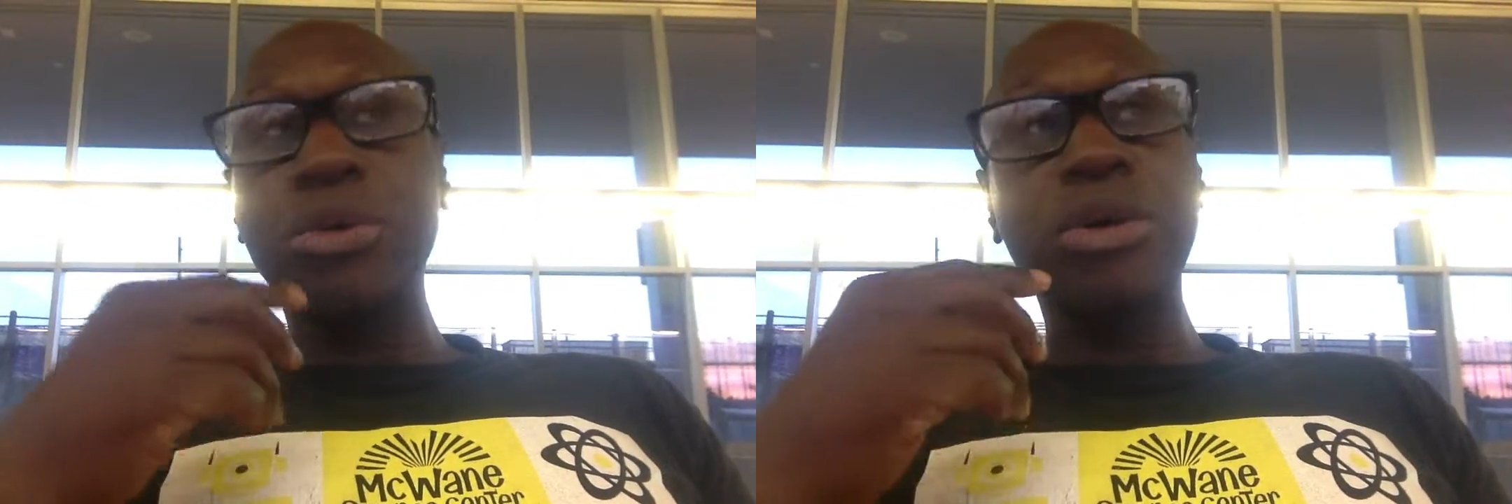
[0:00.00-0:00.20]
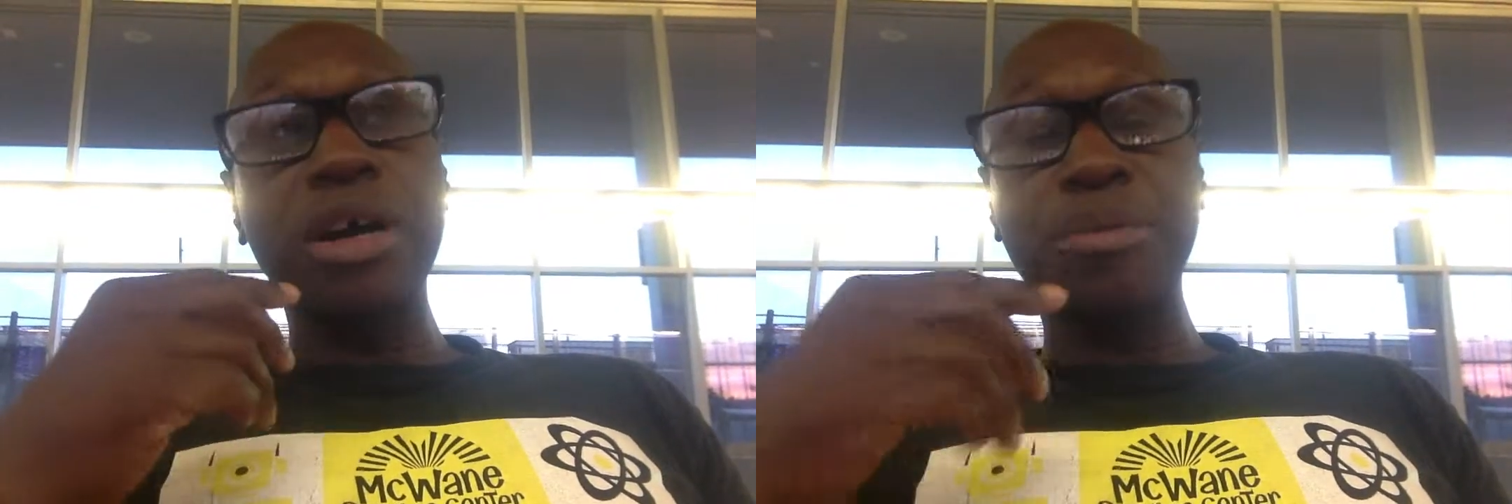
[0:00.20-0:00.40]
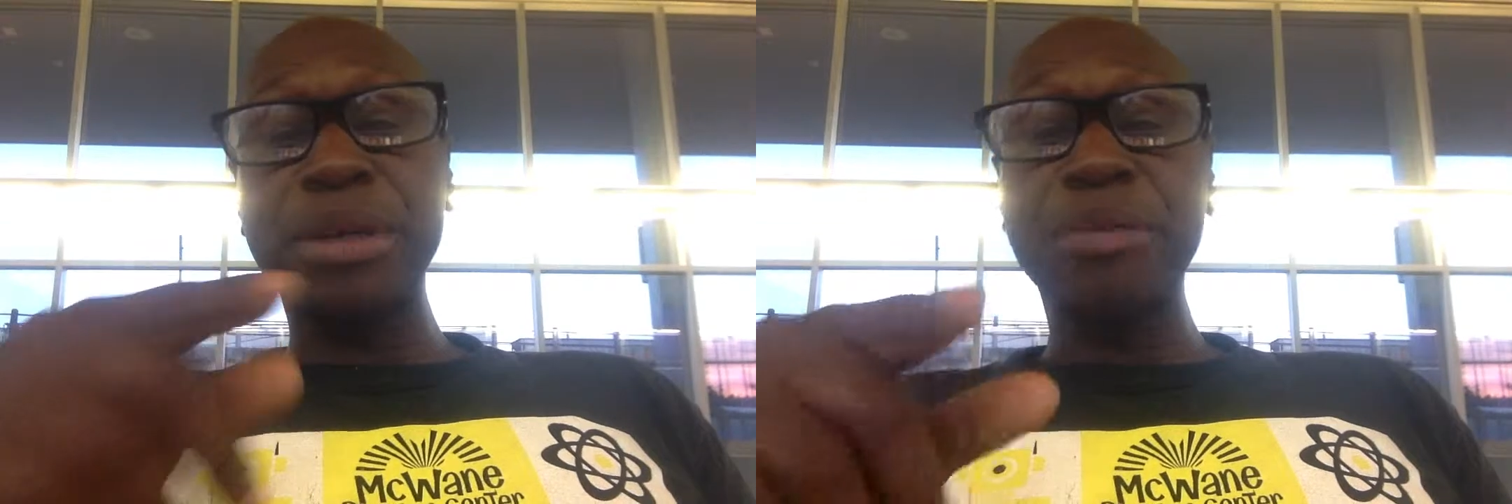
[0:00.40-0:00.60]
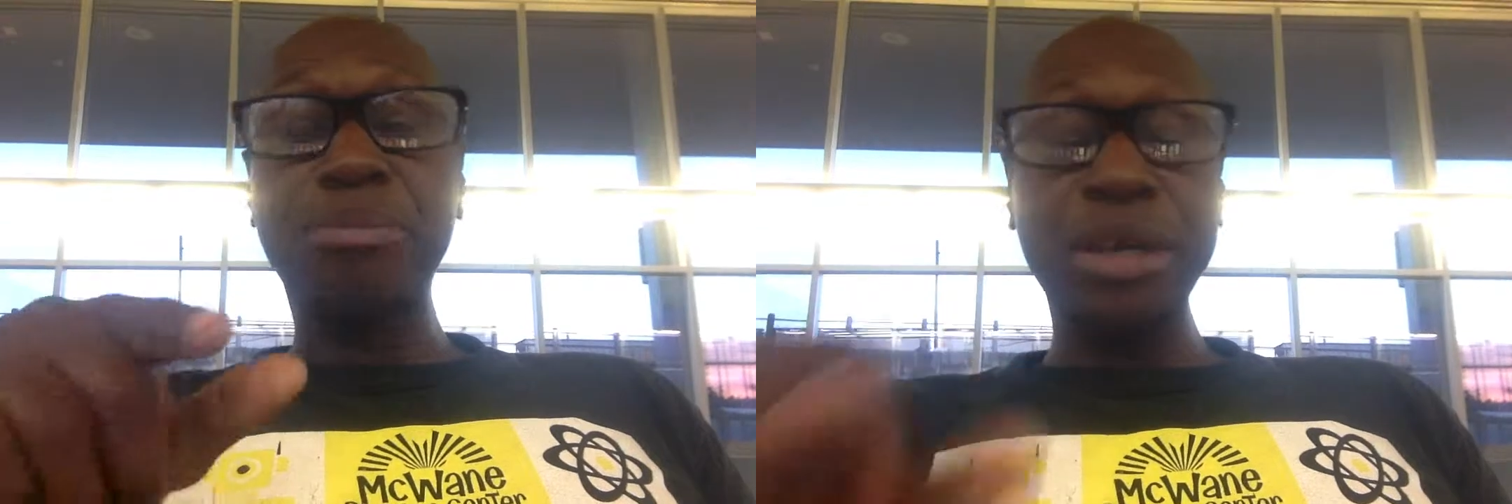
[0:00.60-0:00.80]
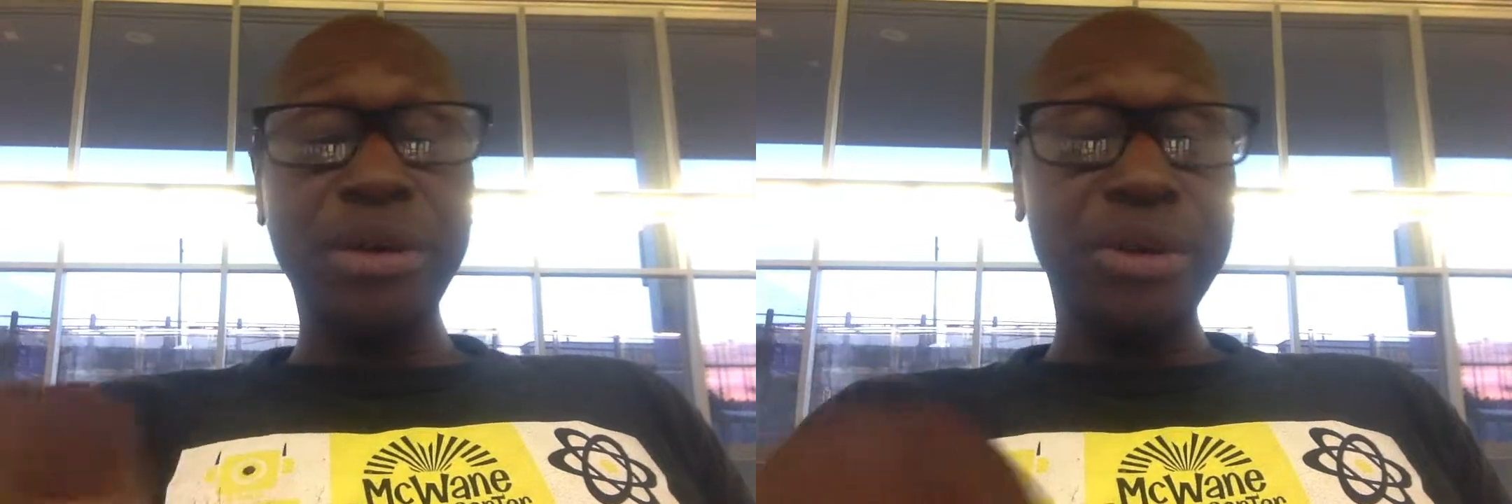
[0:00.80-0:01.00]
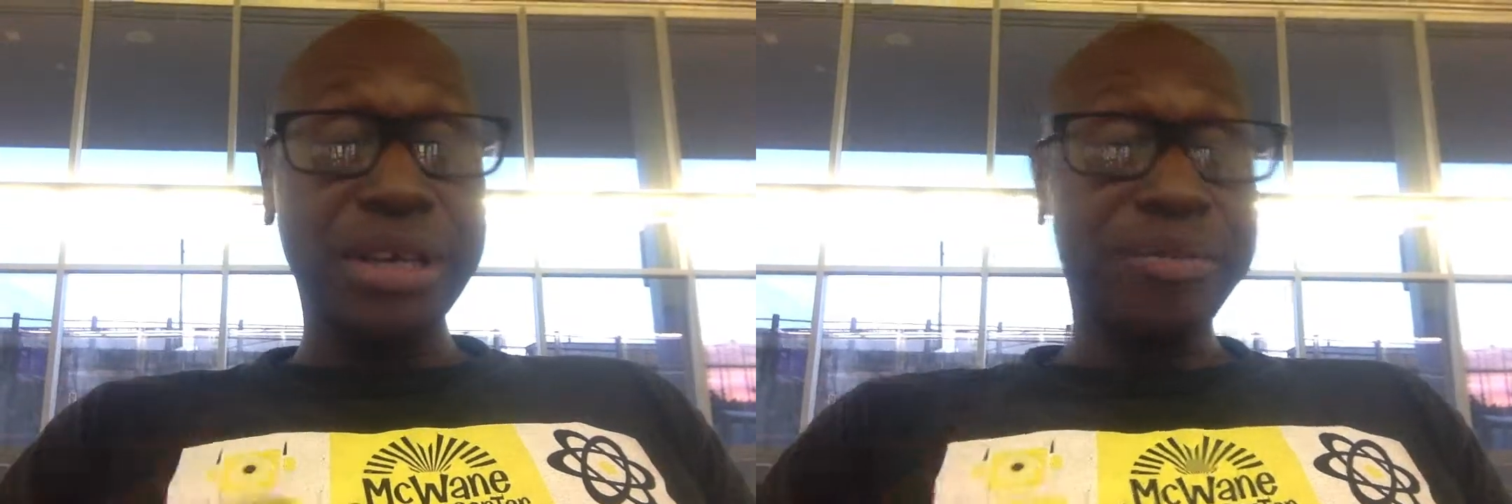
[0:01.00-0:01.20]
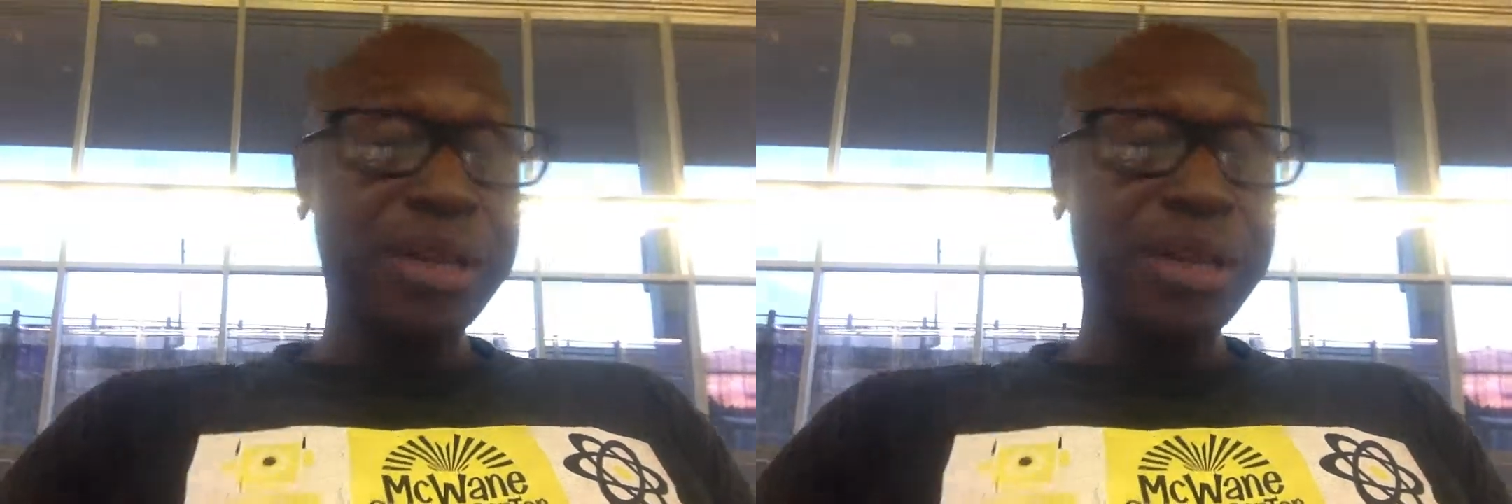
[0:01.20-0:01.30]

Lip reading: company. Period.